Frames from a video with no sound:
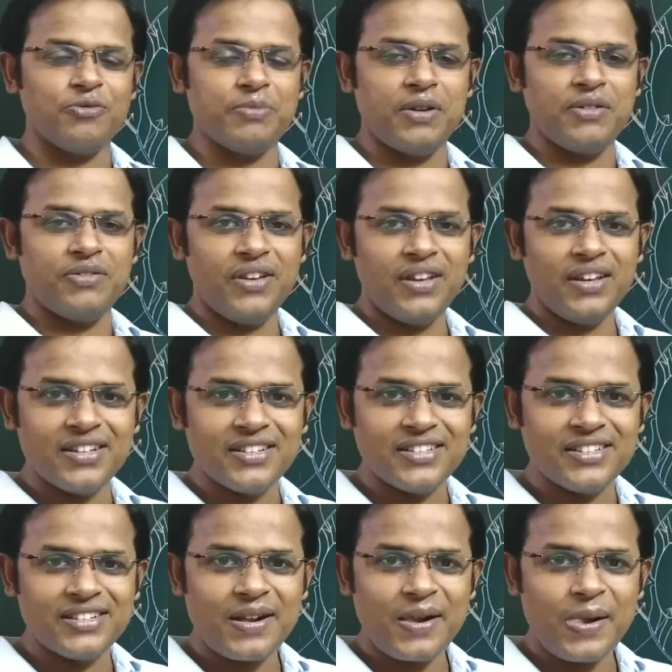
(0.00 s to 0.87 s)
my finger.
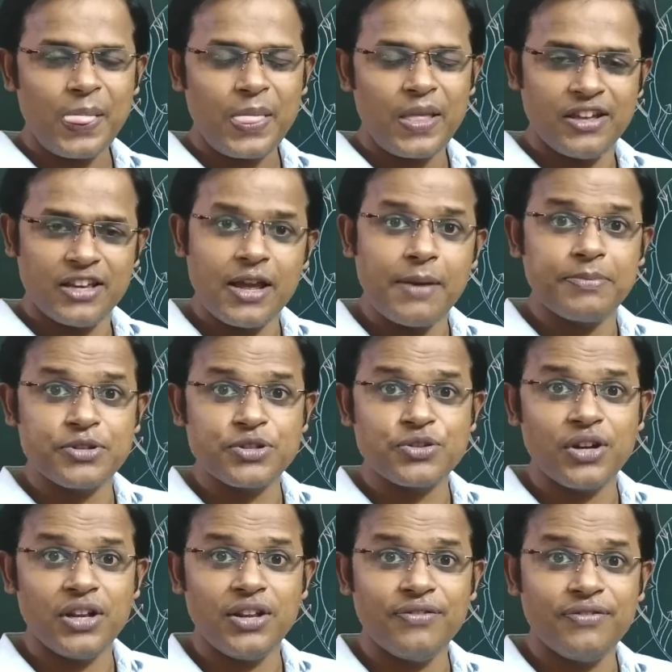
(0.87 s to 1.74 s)
It happens
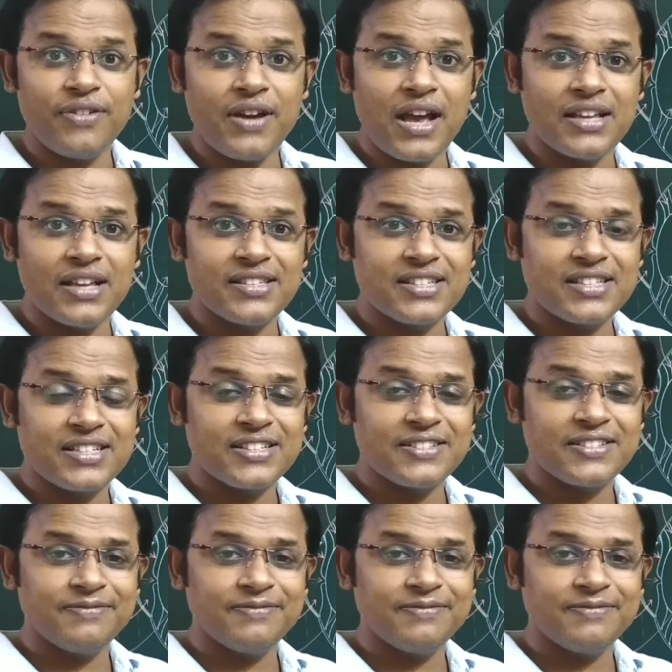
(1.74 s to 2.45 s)
really fast.